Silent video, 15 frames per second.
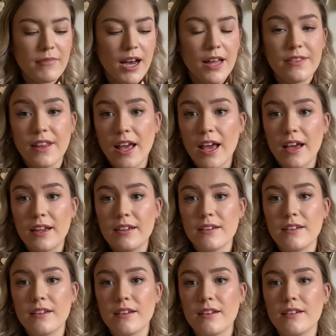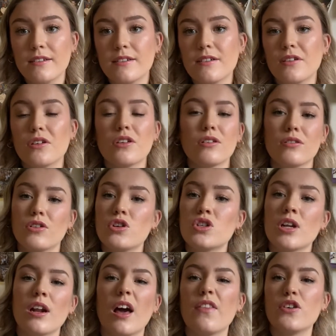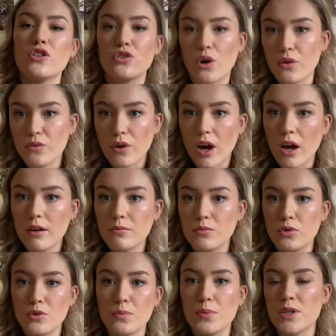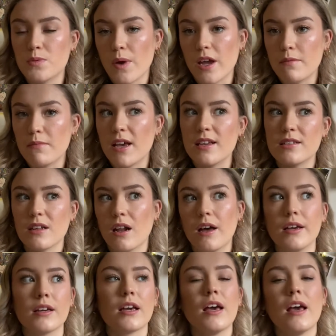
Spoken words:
And then usually like the genre will persuade me. So like